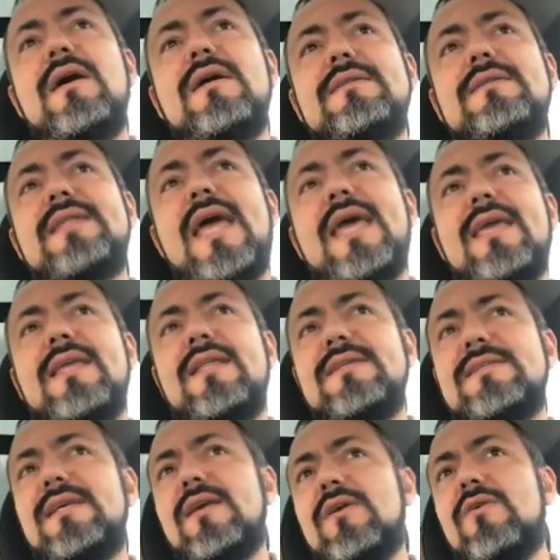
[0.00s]
take
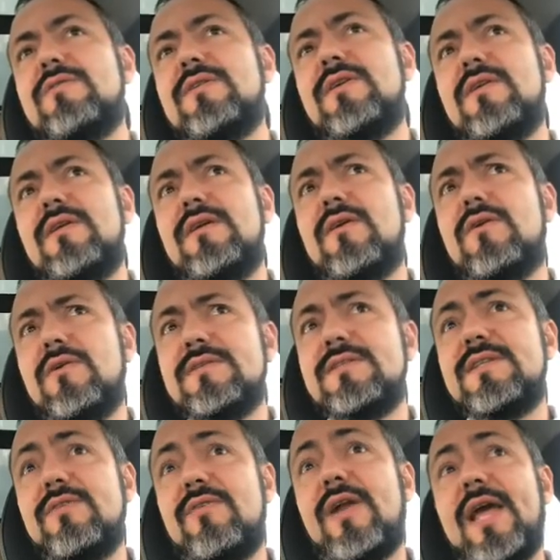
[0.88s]
this in
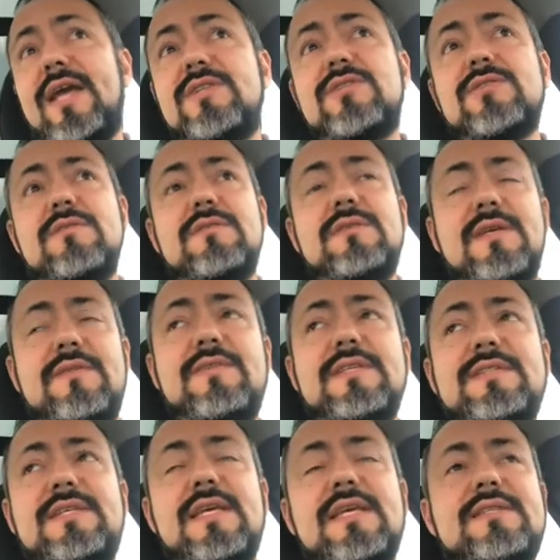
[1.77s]
consideration, the
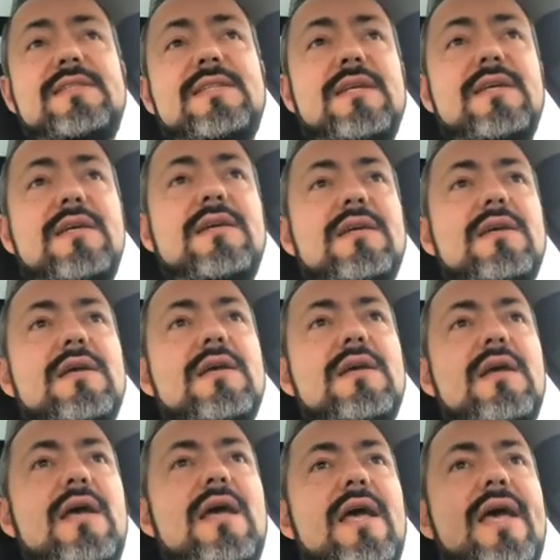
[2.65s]
V60,
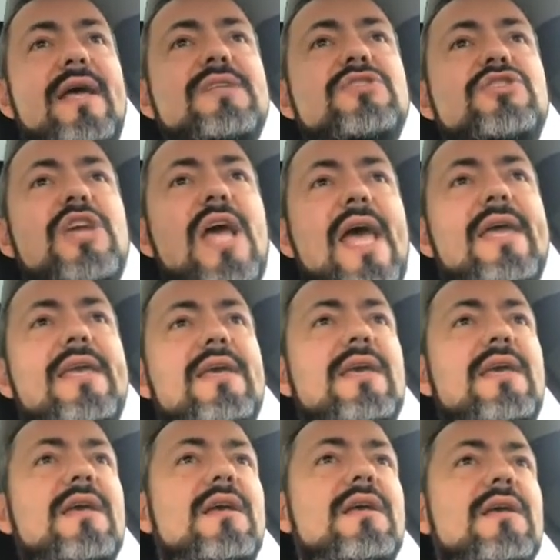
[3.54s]
and check
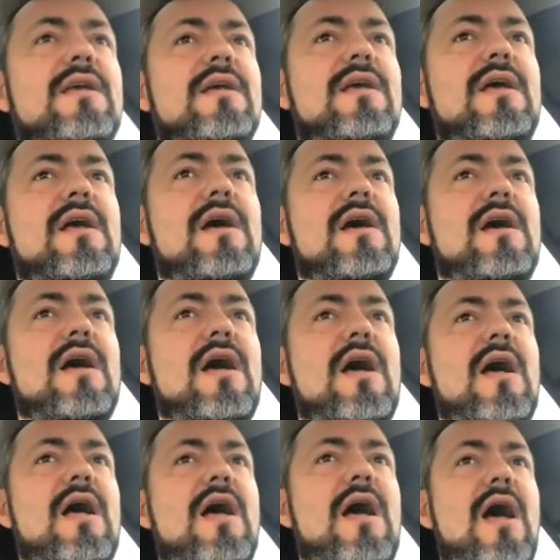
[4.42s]

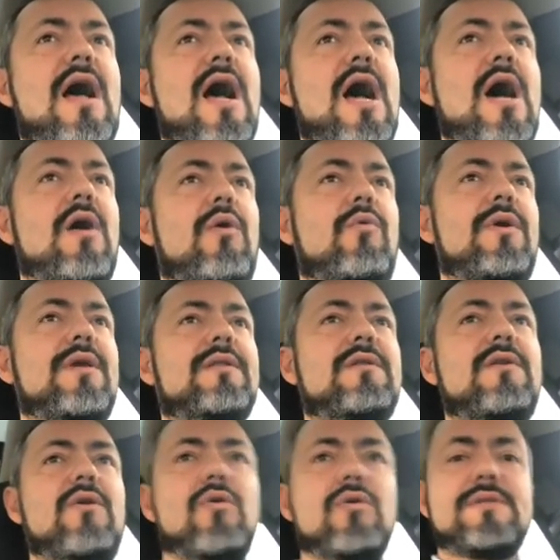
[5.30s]
how
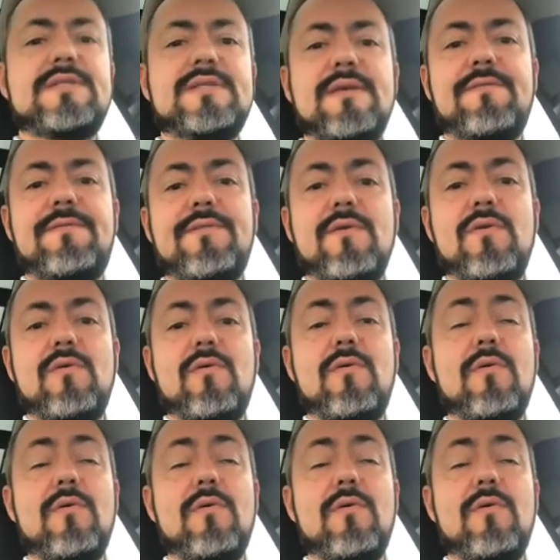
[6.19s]
it looks if you